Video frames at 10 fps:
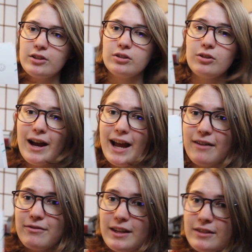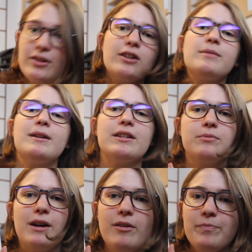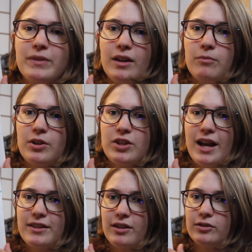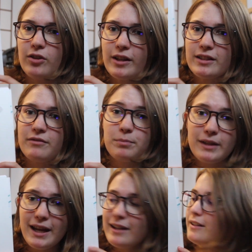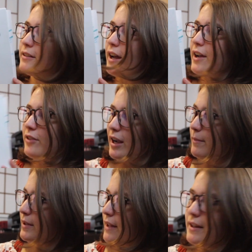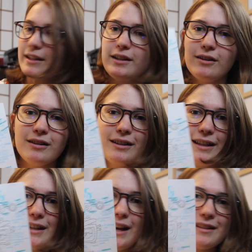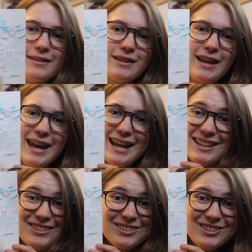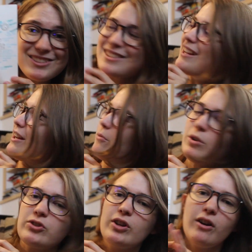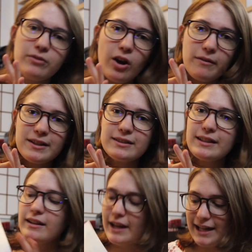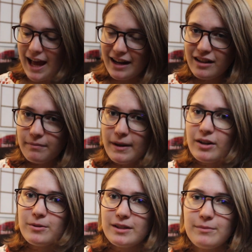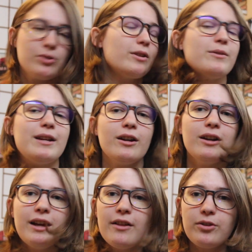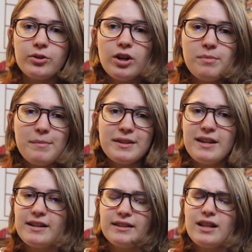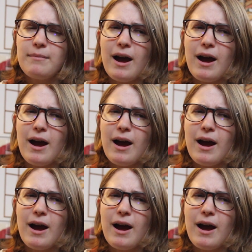So I have this document as well, which has lots of blank diagrams and then here it has the answers which obviously in any of my notes that I'm showing you here, there could be mistakes in them.